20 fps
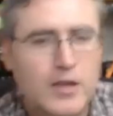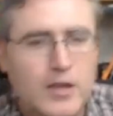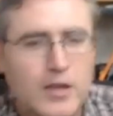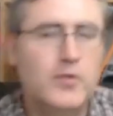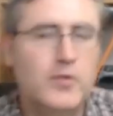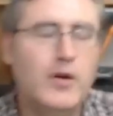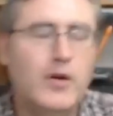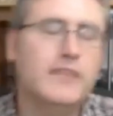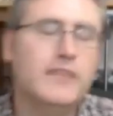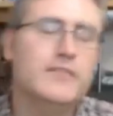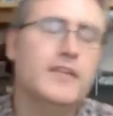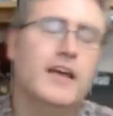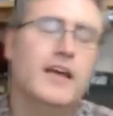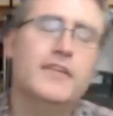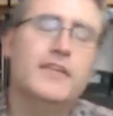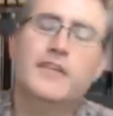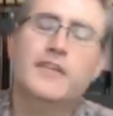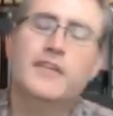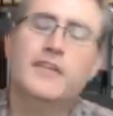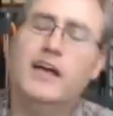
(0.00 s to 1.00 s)
Well,
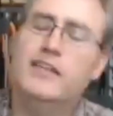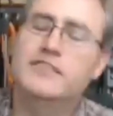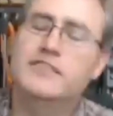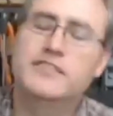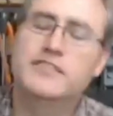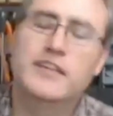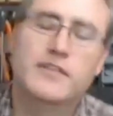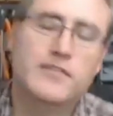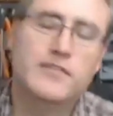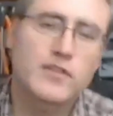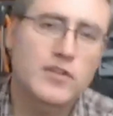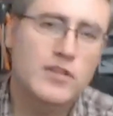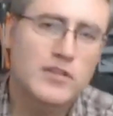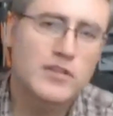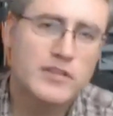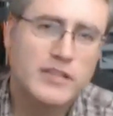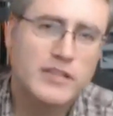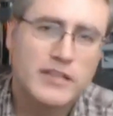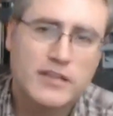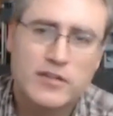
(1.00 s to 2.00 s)
I've got several
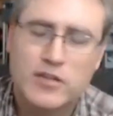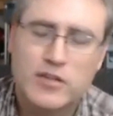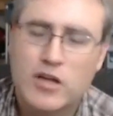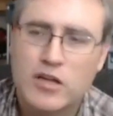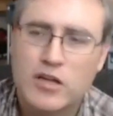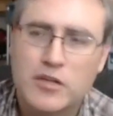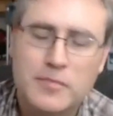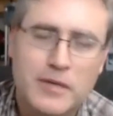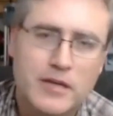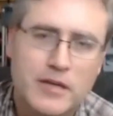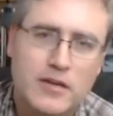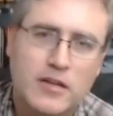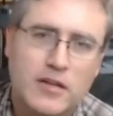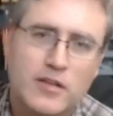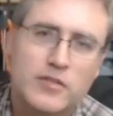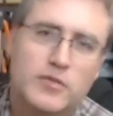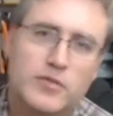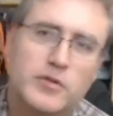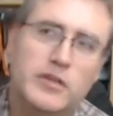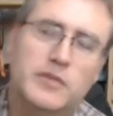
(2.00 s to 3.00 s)
that are documented
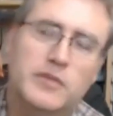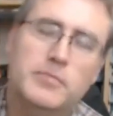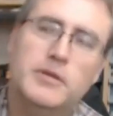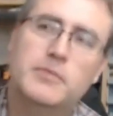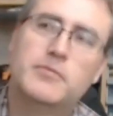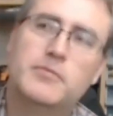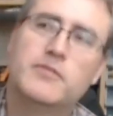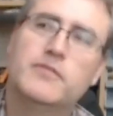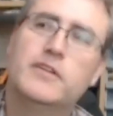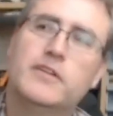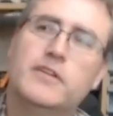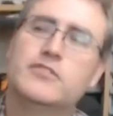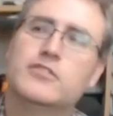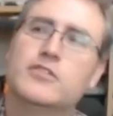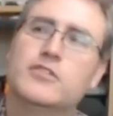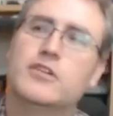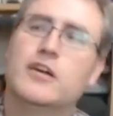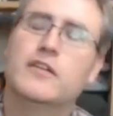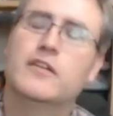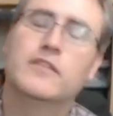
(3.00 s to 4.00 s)
on 3DP
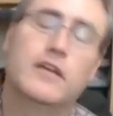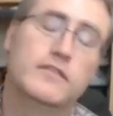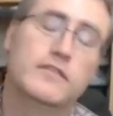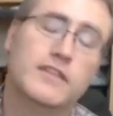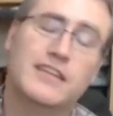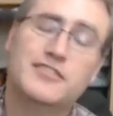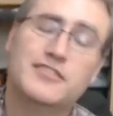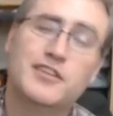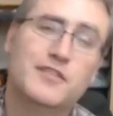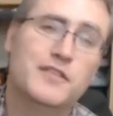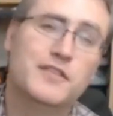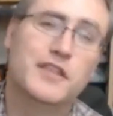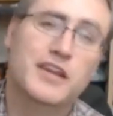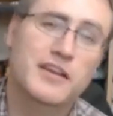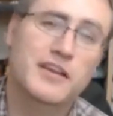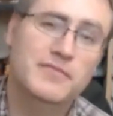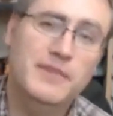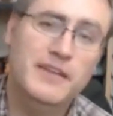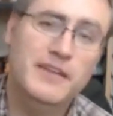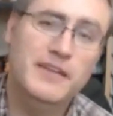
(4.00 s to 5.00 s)
Professor. I've got several
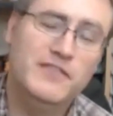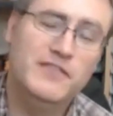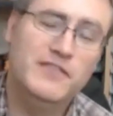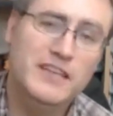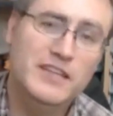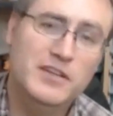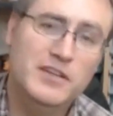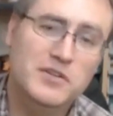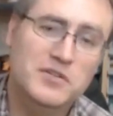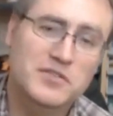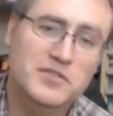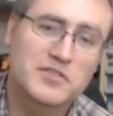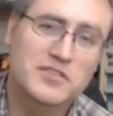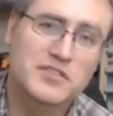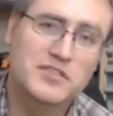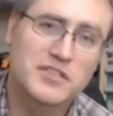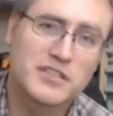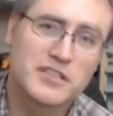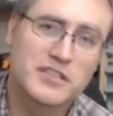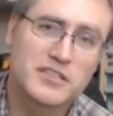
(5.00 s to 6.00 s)
that I've made videos
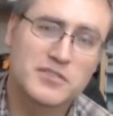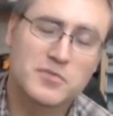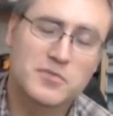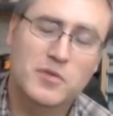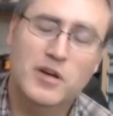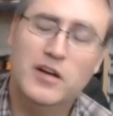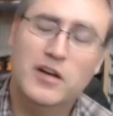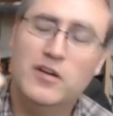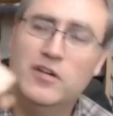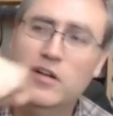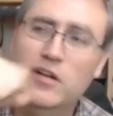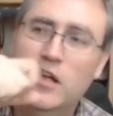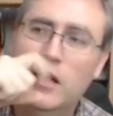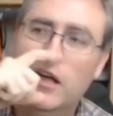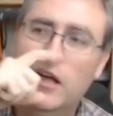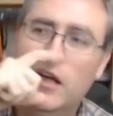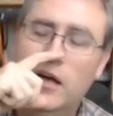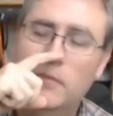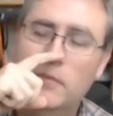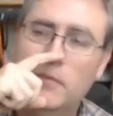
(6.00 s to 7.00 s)
as well
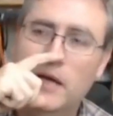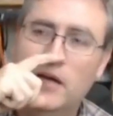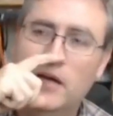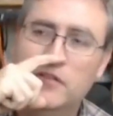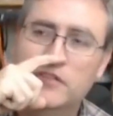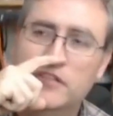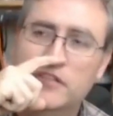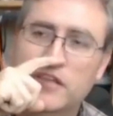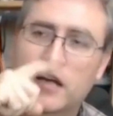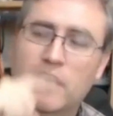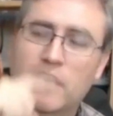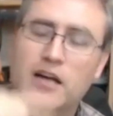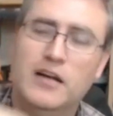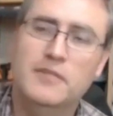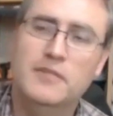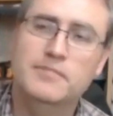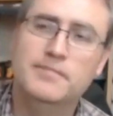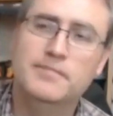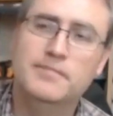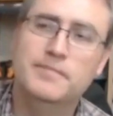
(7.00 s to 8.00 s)
about.
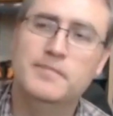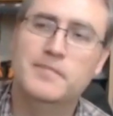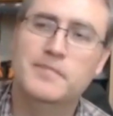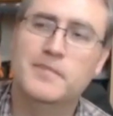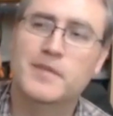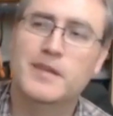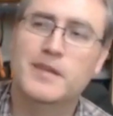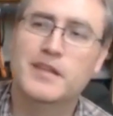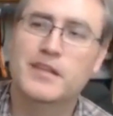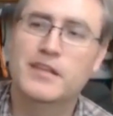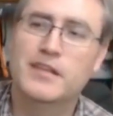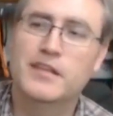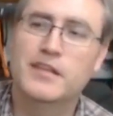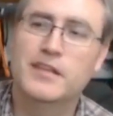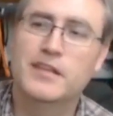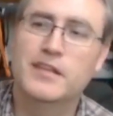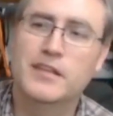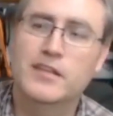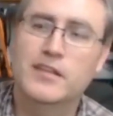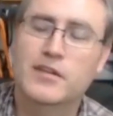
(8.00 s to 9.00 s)
The
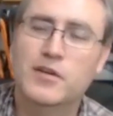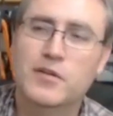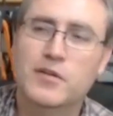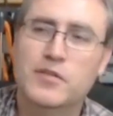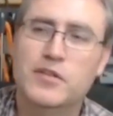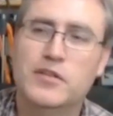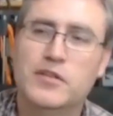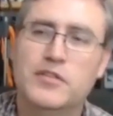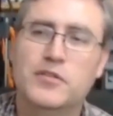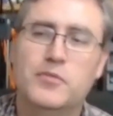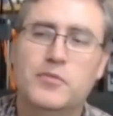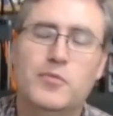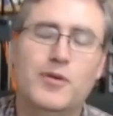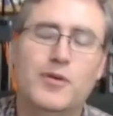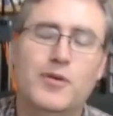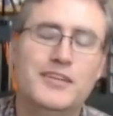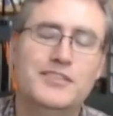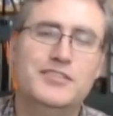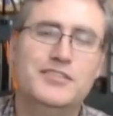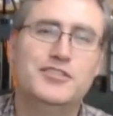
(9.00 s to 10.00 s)

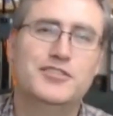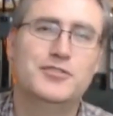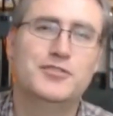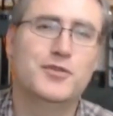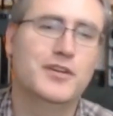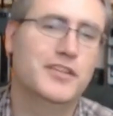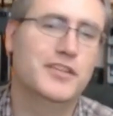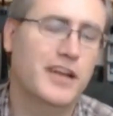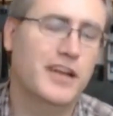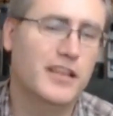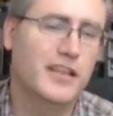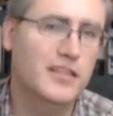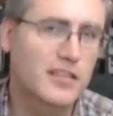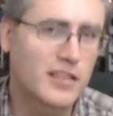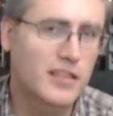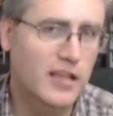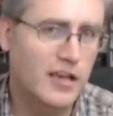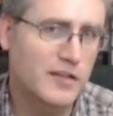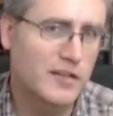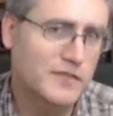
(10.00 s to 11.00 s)
one story that I
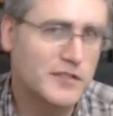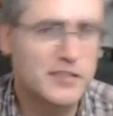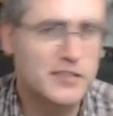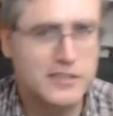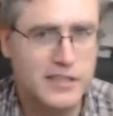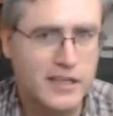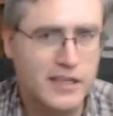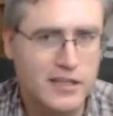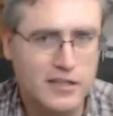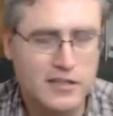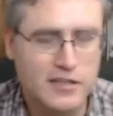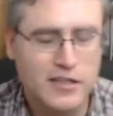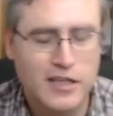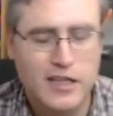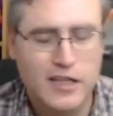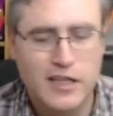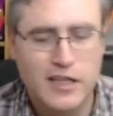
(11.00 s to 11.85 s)
love to tell